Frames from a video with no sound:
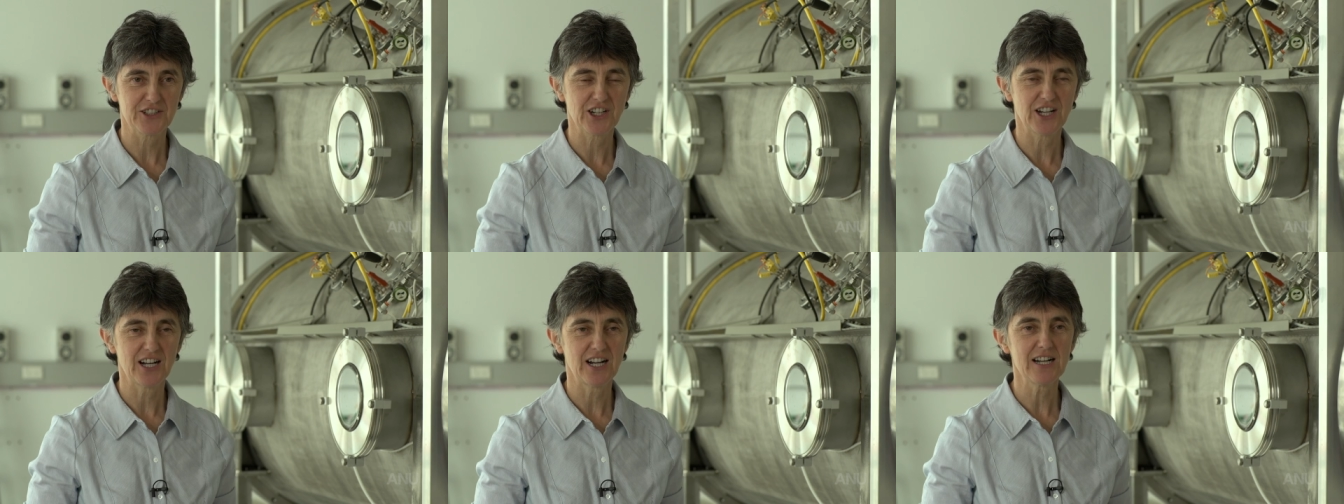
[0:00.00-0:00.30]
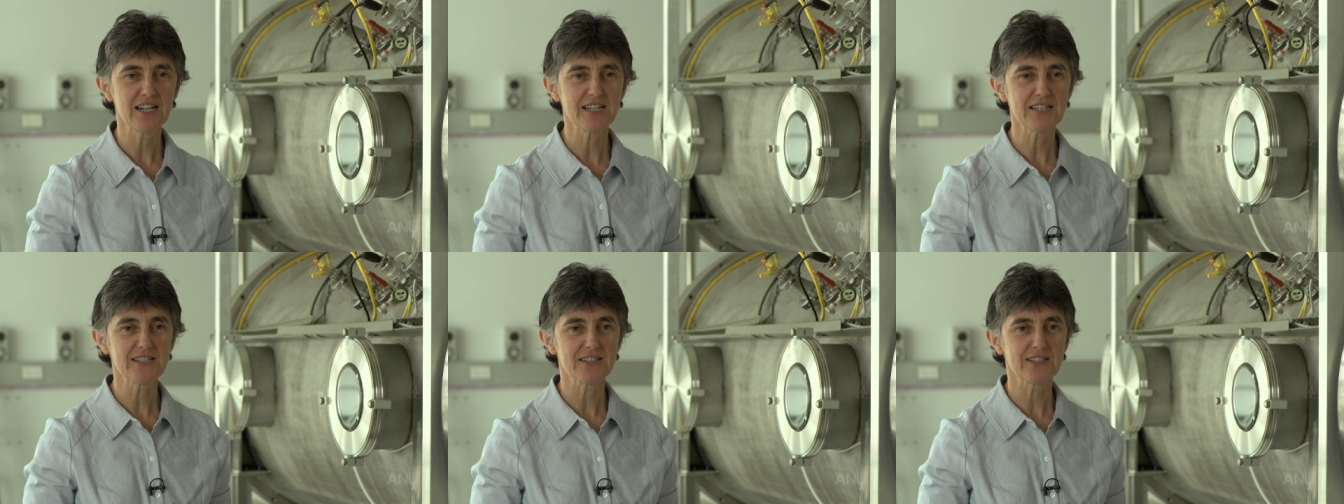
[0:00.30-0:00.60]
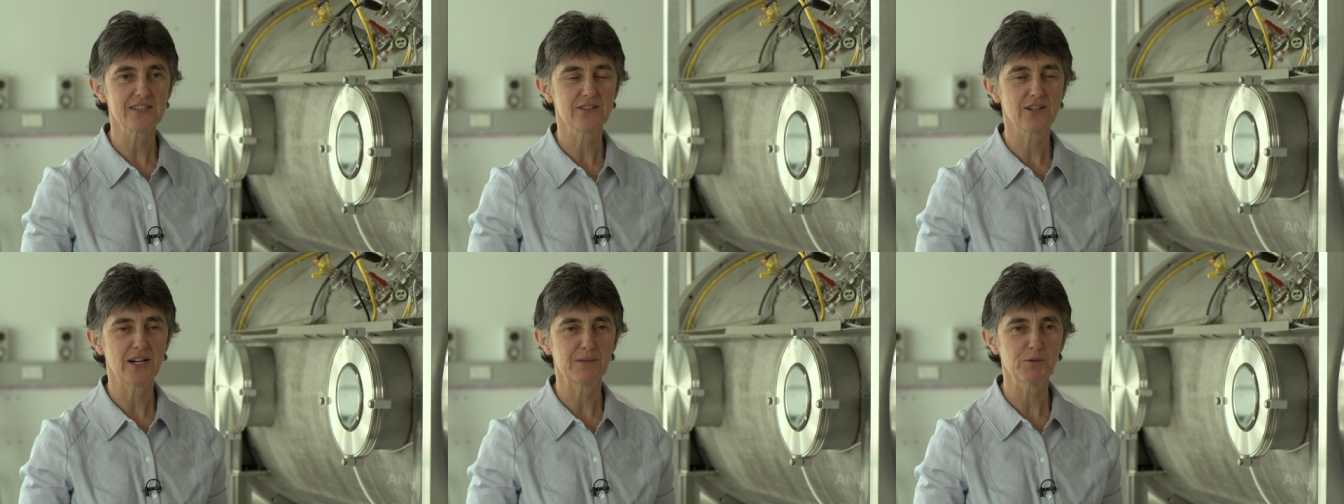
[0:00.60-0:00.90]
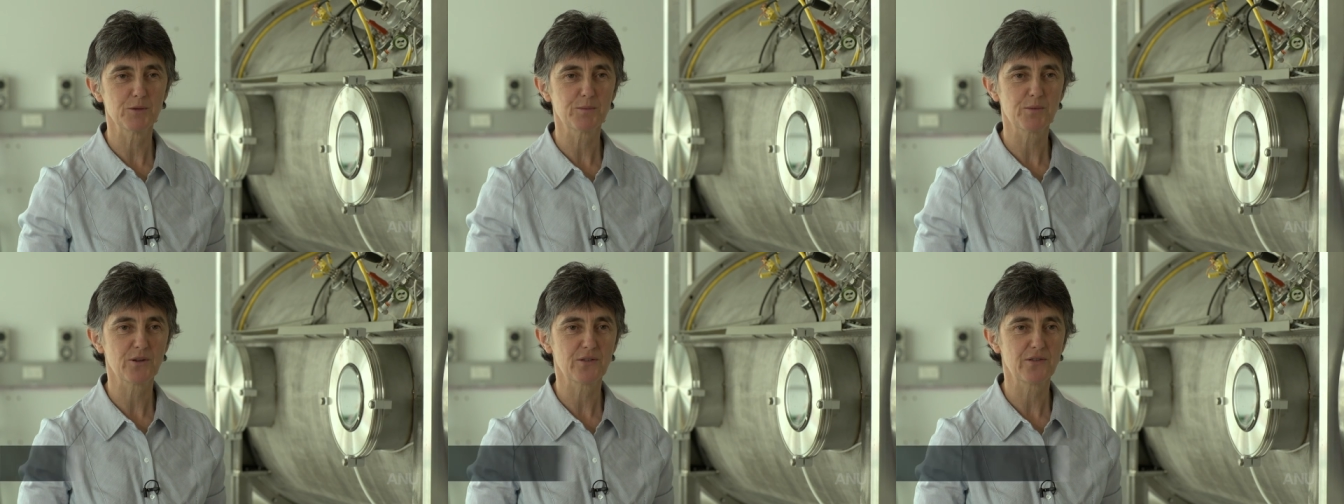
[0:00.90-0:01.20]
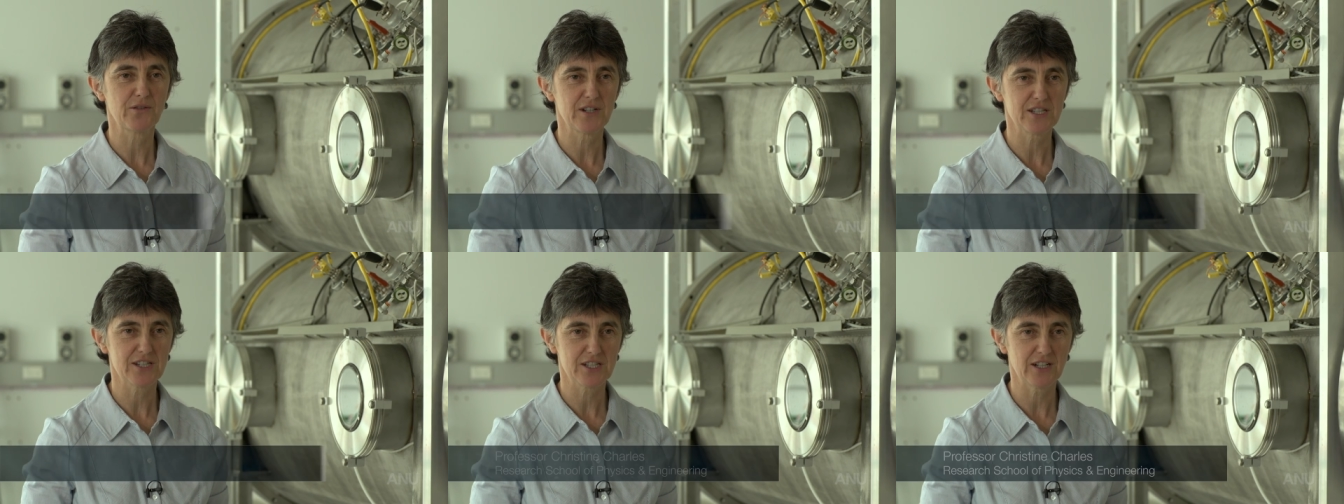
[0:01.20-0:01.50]
Charles, so I'm a
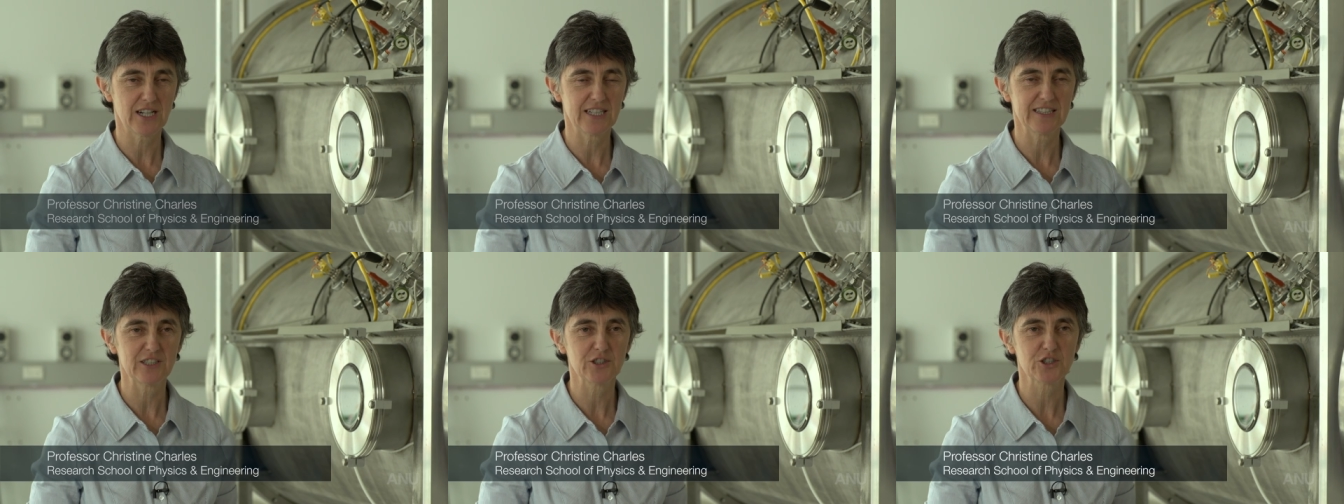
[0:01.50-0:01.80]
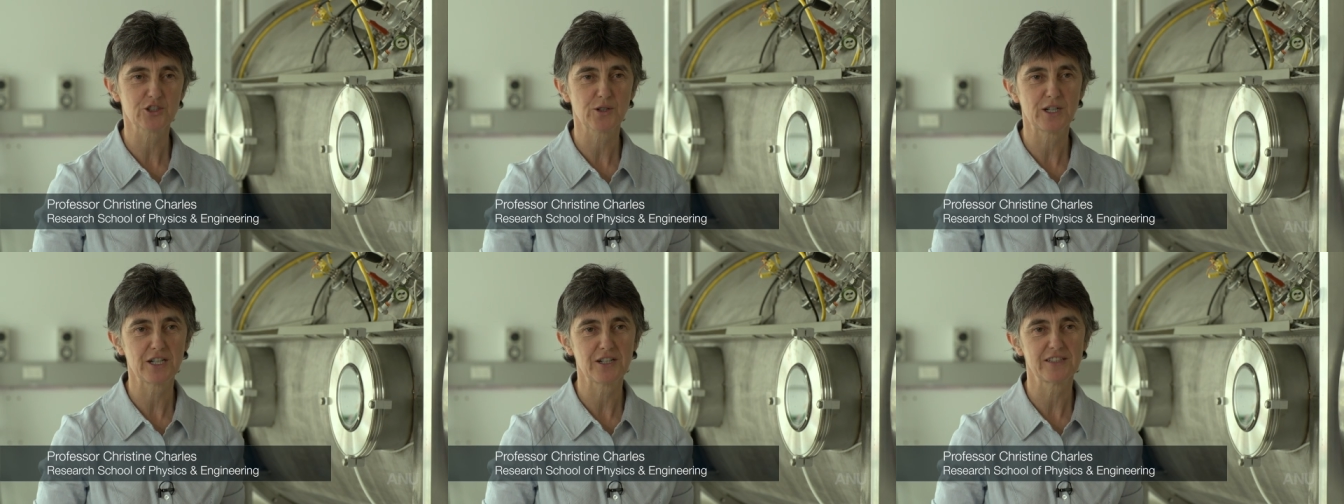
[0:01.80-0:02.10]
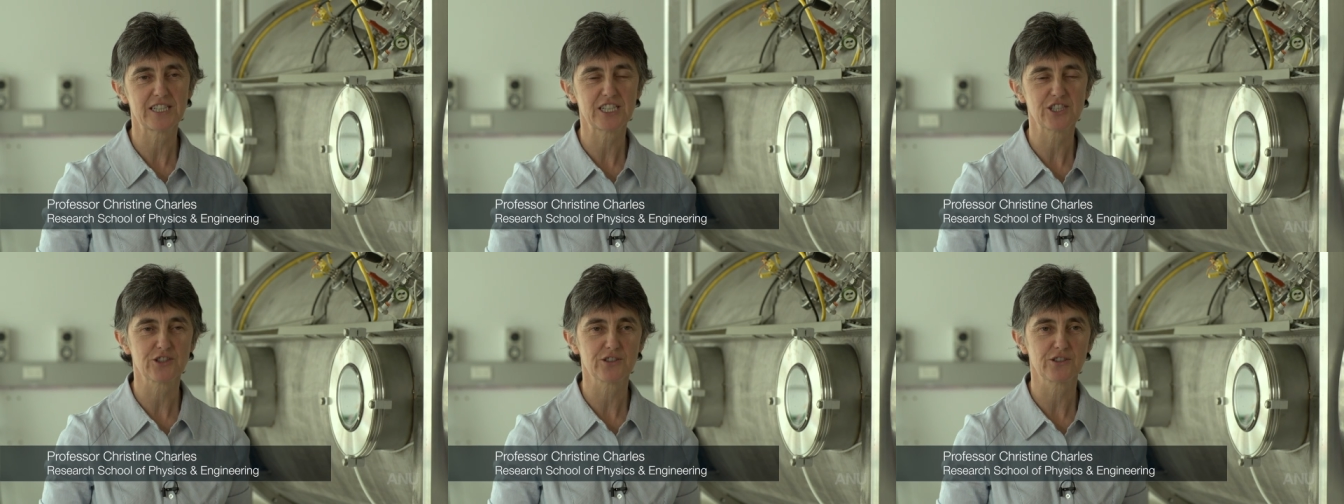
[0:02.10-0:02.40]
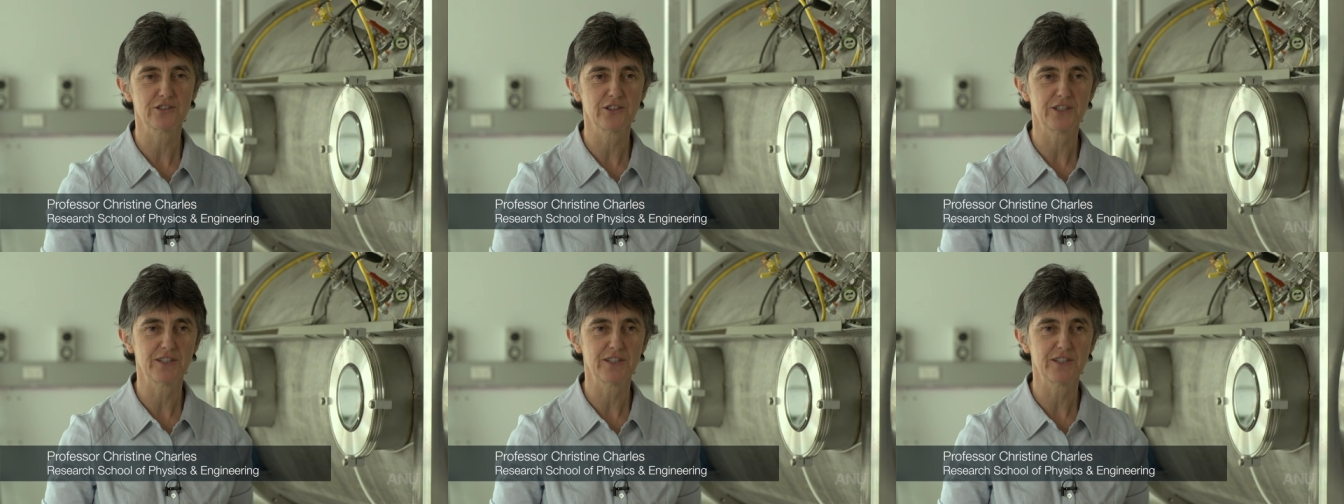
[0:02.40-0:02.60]
professor at the Australian National